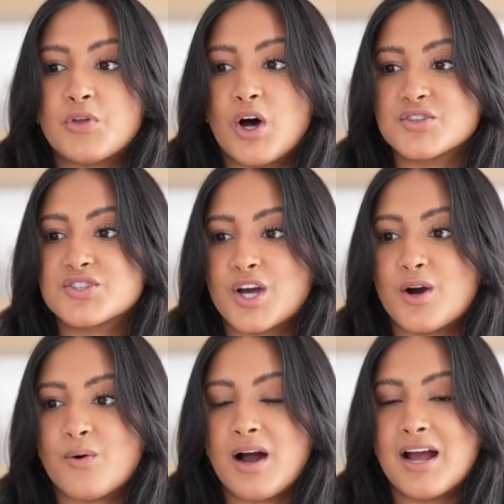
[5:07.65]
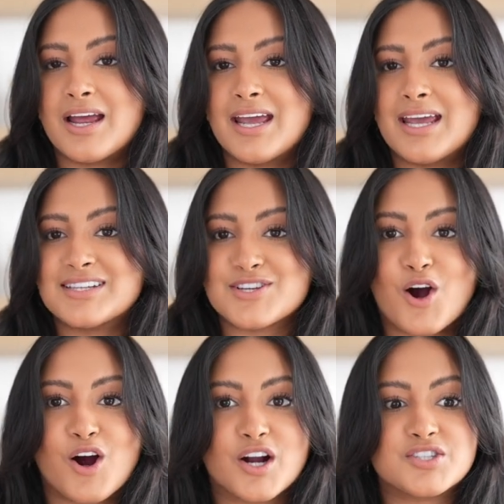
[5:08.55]
also it's
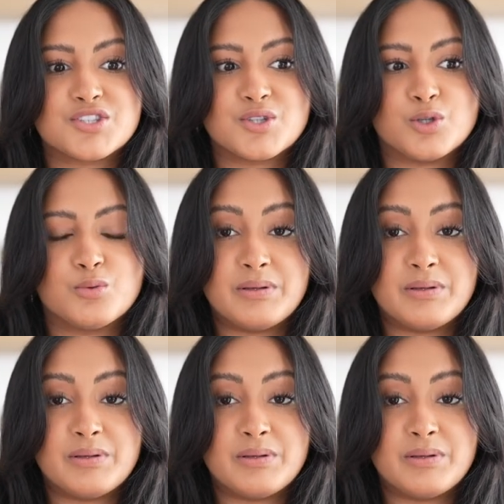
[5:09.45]
hard to